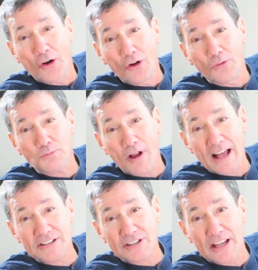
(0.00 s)
The whole
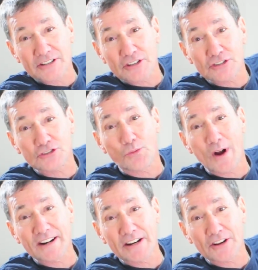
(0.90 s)
process is
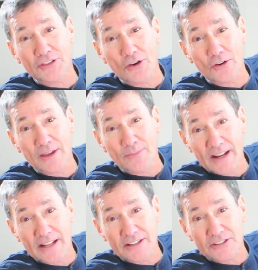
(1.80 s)
20 to 30
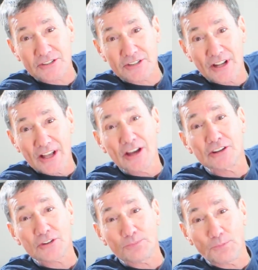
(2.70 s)
minutes
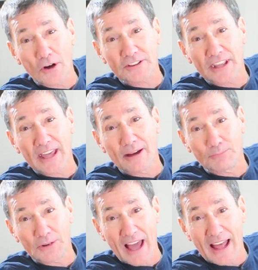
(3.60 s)
to put the
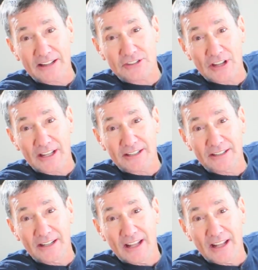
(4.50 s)
implants in.